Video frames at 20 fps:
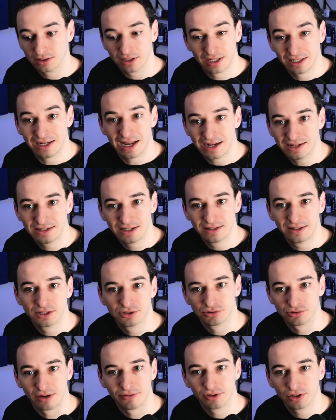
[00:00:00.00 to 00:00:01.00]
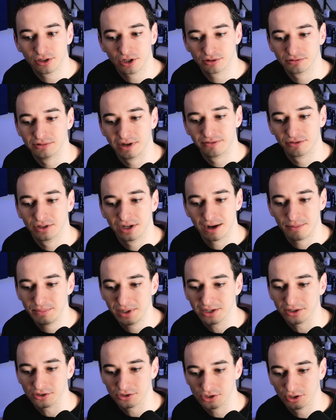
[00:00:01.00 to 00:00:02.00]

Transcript: connecting this river and our river got bigger.